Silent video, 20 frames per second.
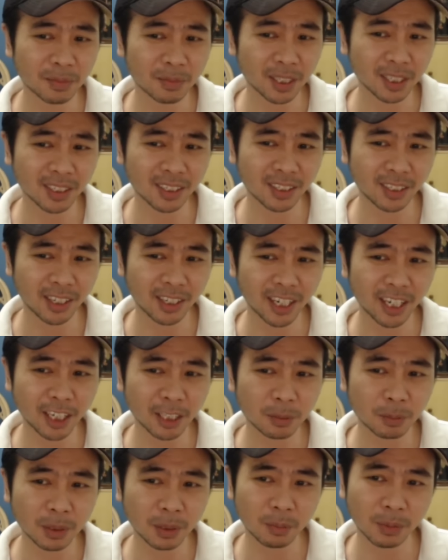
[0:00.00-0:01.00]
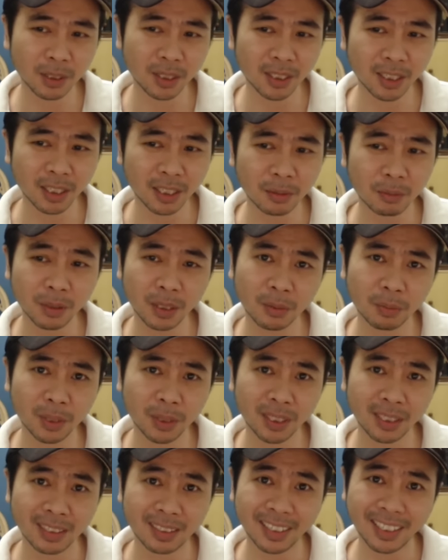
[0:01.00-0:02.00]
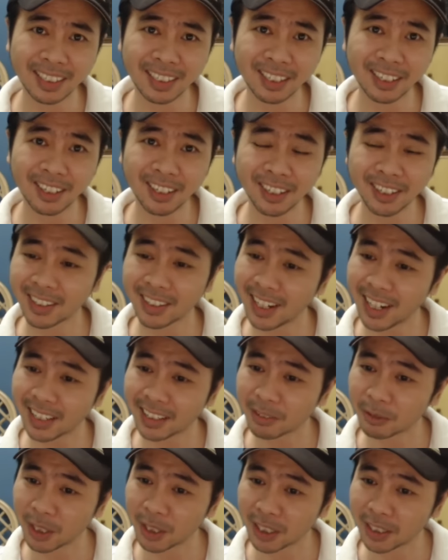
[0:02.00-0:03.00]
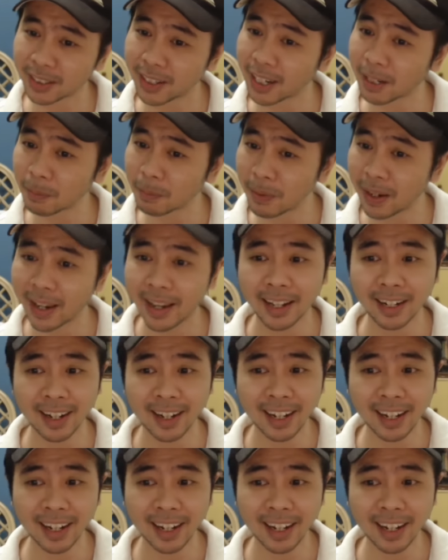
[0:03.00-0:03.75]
but her SBB and BB, they are not really that bad.